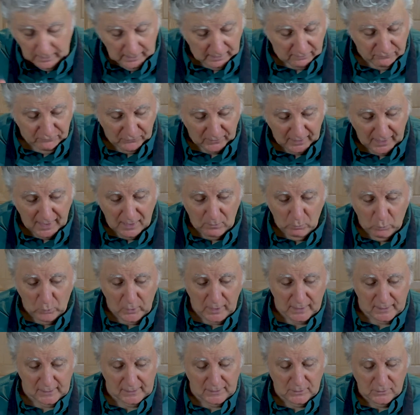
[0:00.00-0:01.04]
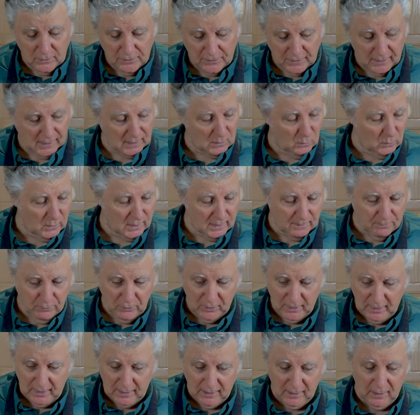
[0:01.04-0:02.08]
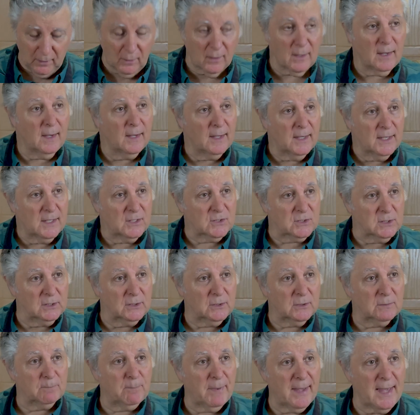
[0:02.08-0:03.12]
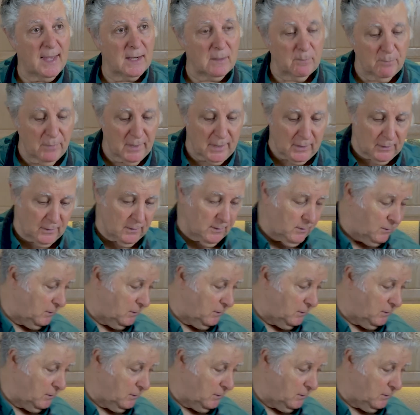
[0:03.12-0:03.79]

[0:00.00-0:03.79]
I forgot one little thing I want to put in here is a little pat of butter.